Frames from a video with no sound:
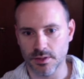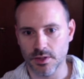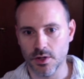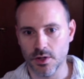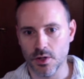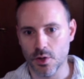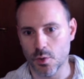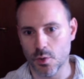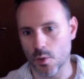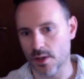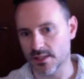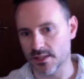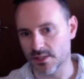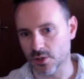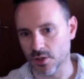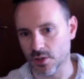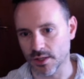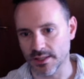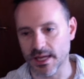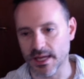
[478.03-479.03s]
quite
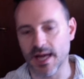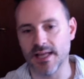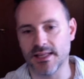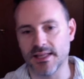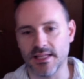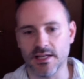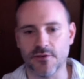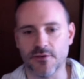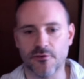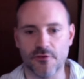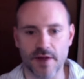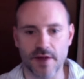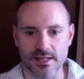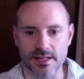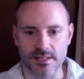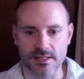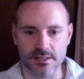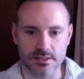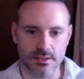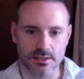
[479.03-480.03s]
solid. I think France